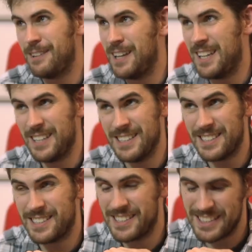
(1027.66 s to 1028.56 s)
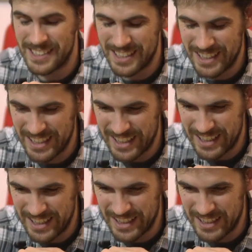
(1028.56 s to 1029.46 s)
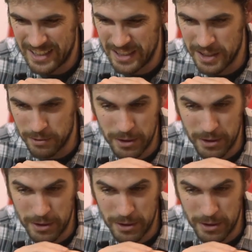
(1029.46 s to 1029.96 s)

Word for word: And you know,